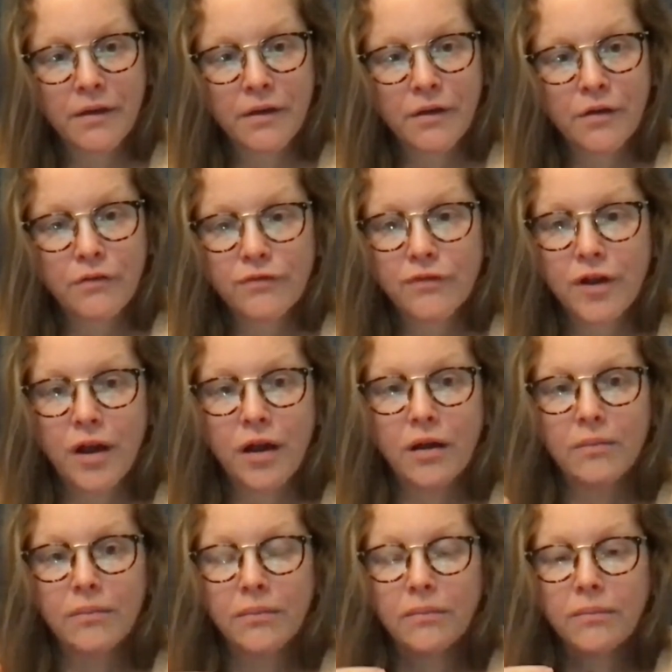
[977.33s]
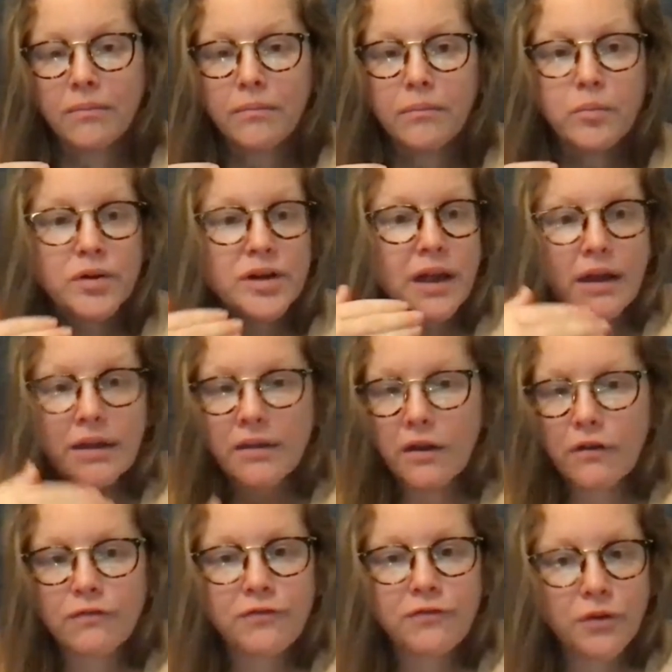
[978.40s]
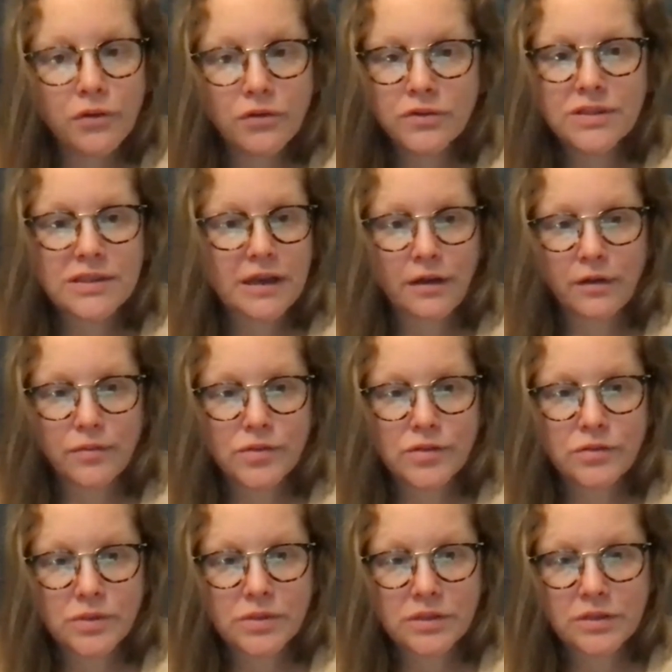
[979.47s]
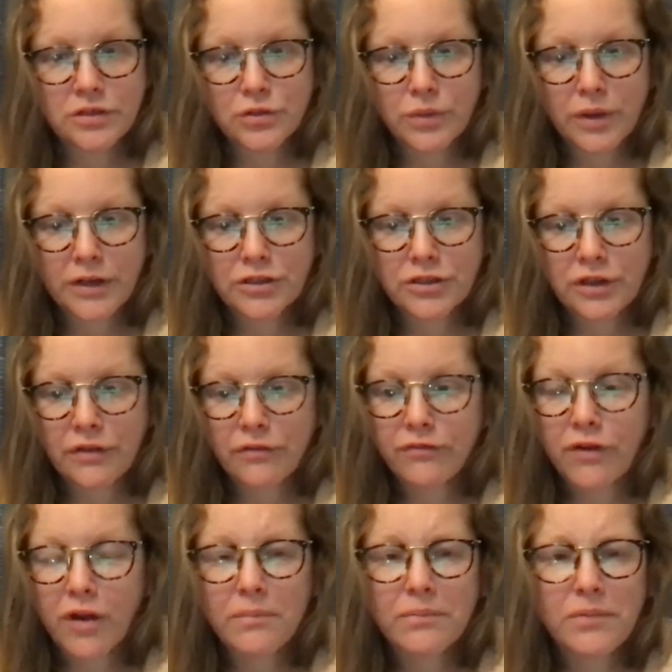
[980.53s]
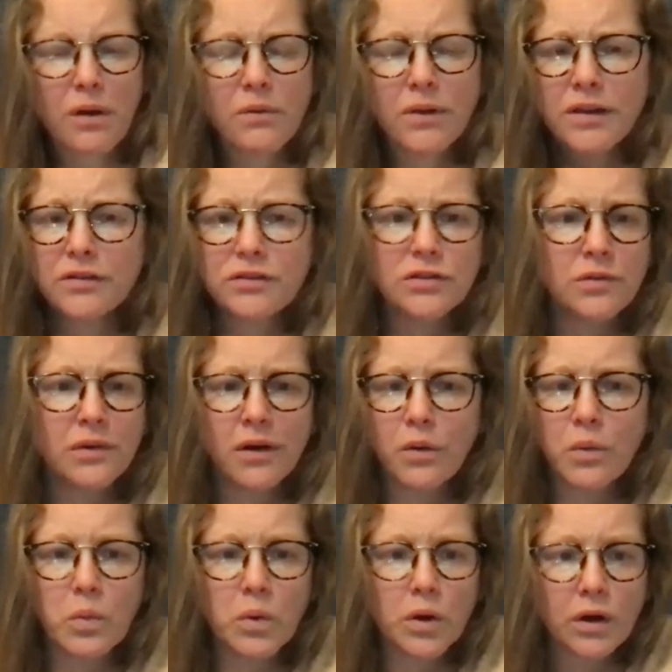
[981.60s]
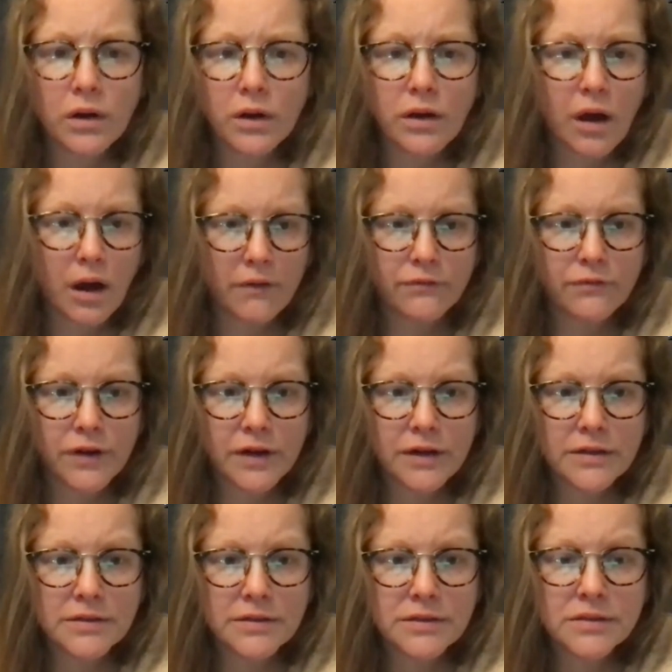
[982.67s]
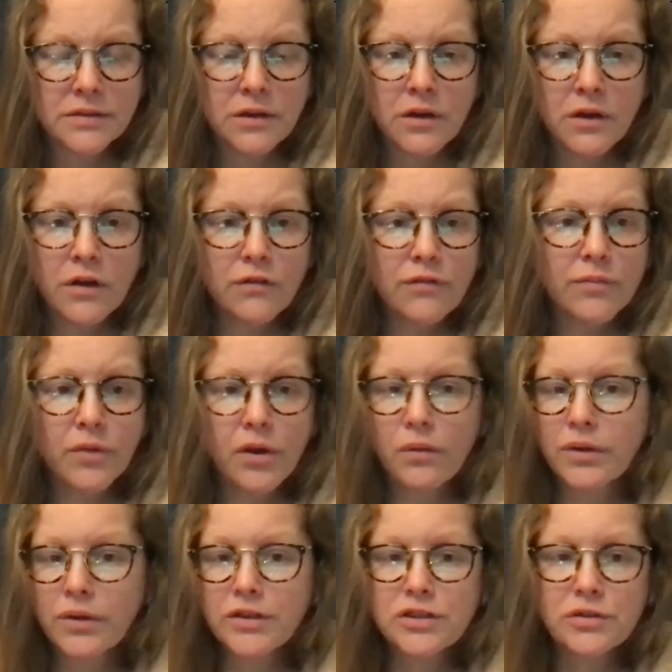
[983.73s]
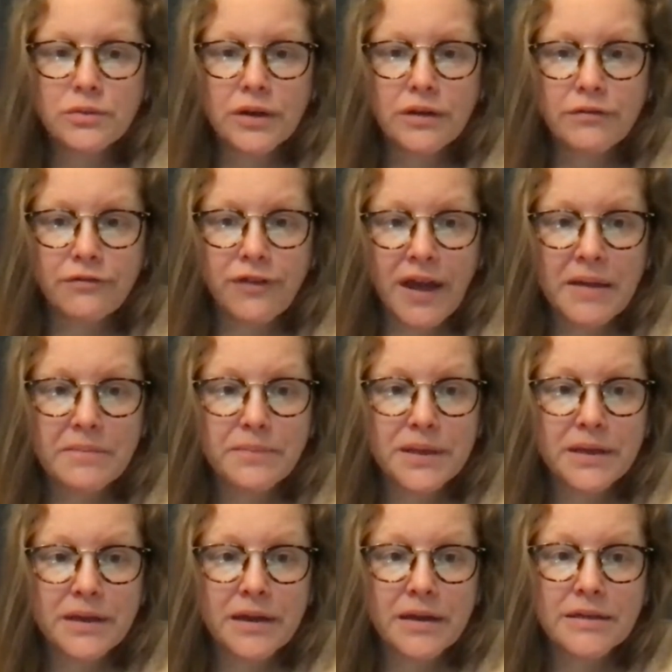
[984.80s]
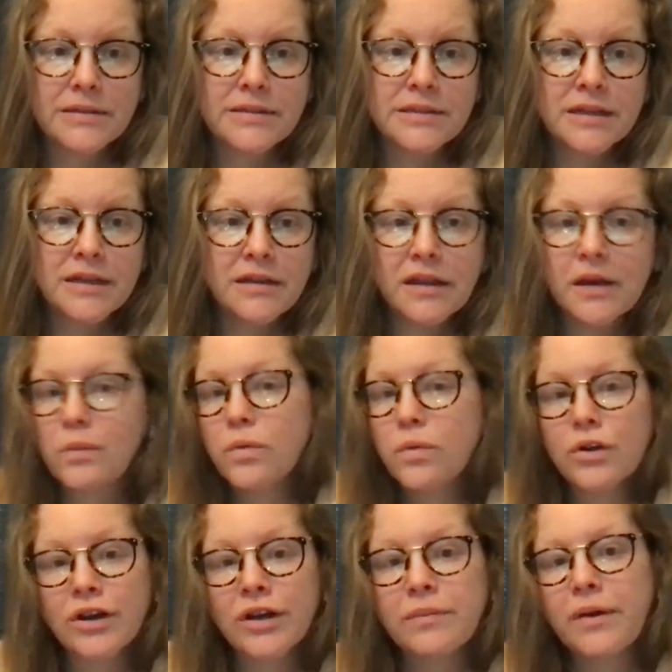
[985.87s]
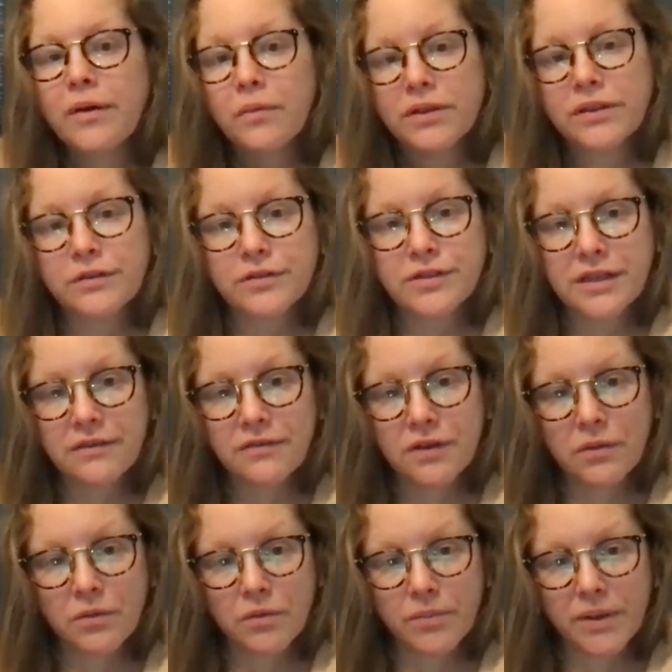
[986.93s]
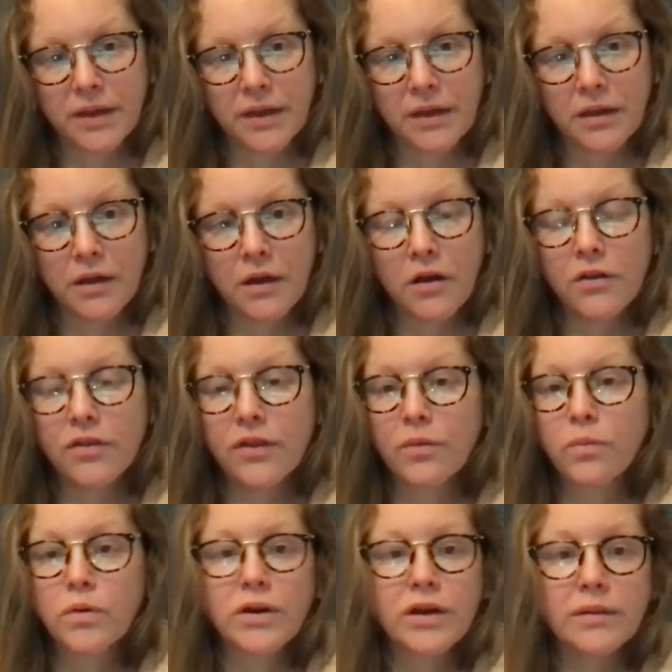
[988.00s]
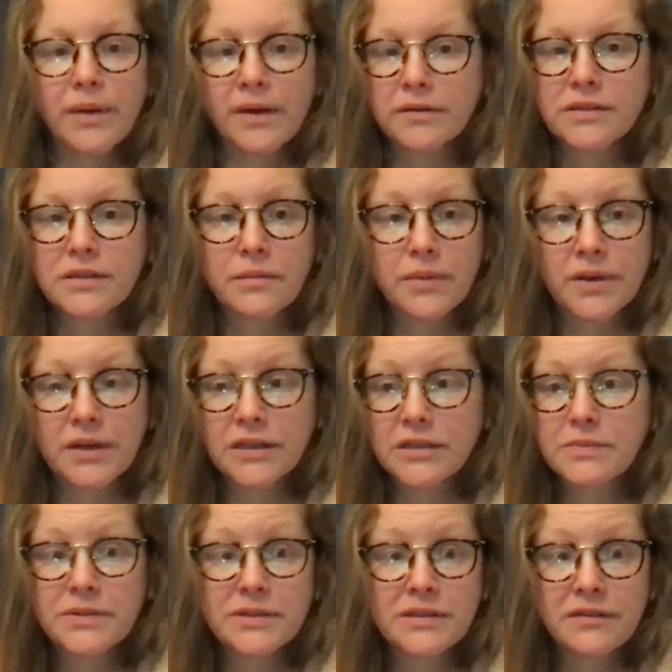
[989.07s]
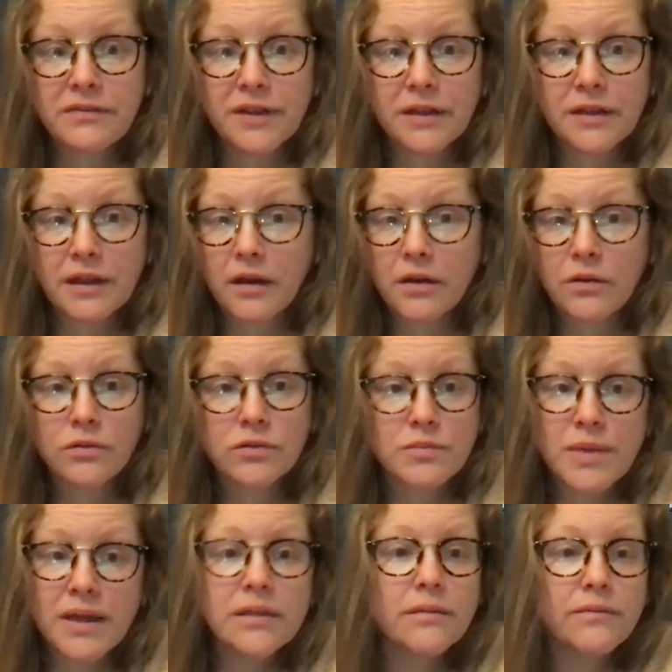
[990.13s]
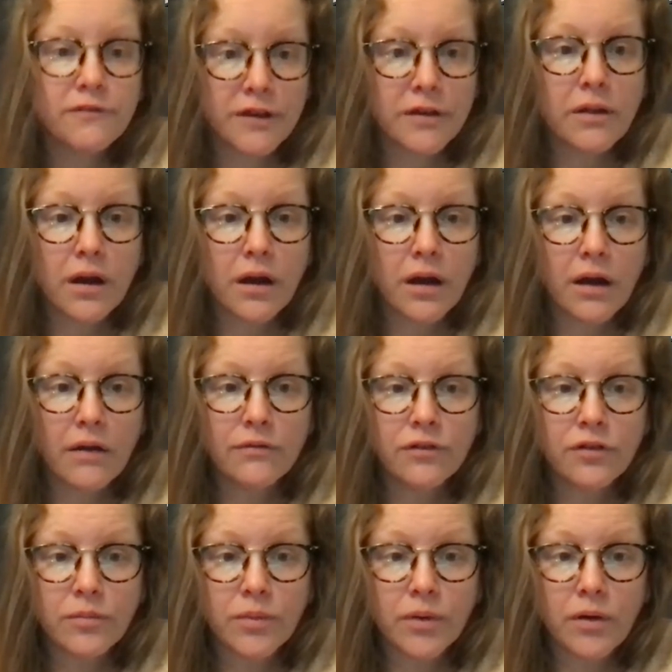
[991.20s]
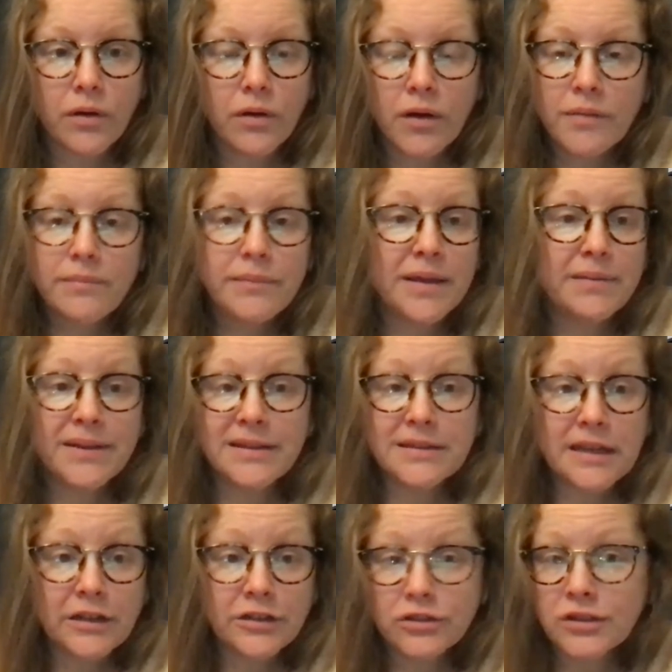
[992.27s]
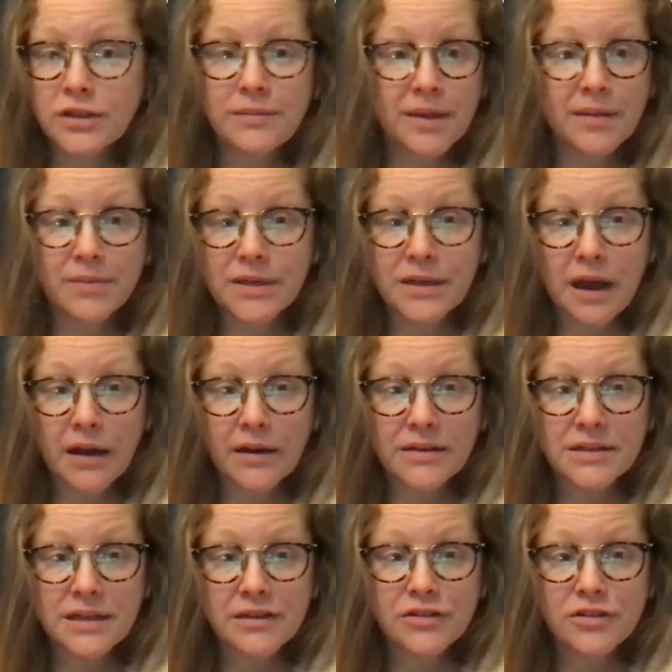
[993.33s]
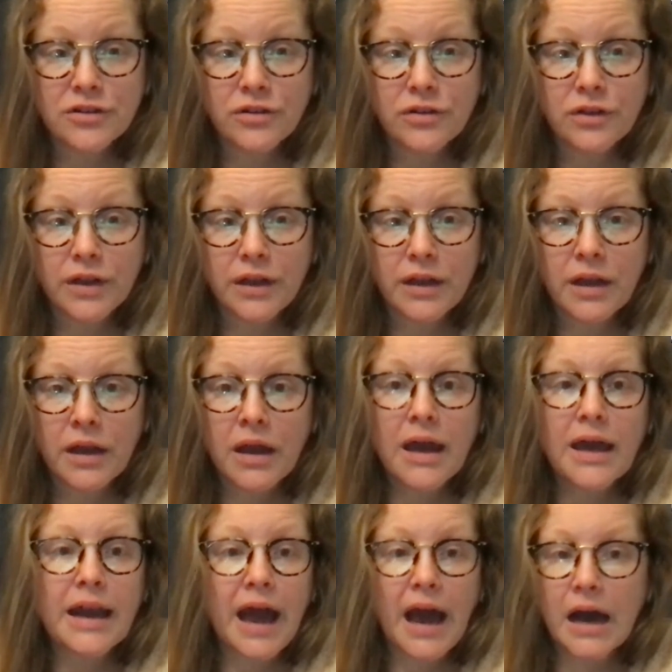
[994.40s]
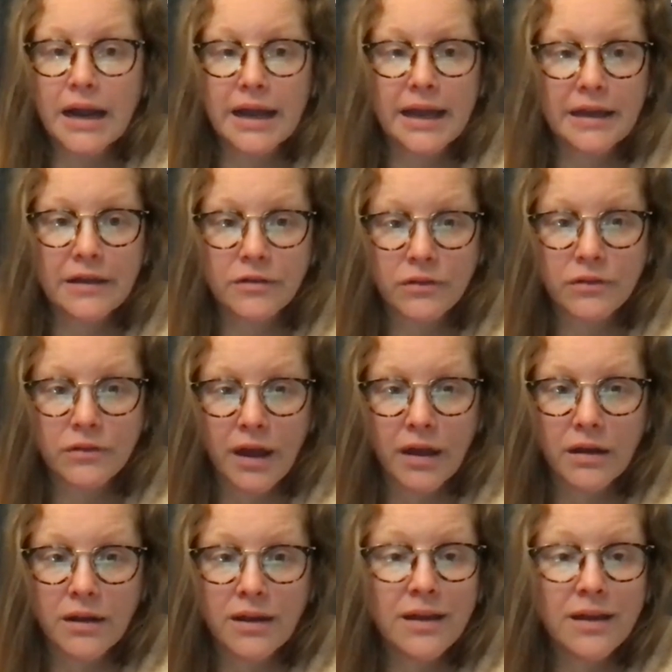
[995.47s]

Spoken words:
from bringing their full selves to a situation, from going to a work conference, from going to an event because they're worried about what their safety will be. Or they're worried about somebody specific there who's made them feel uncomfortable, maybe intentionally, maybe not intentionally, and how to handle that.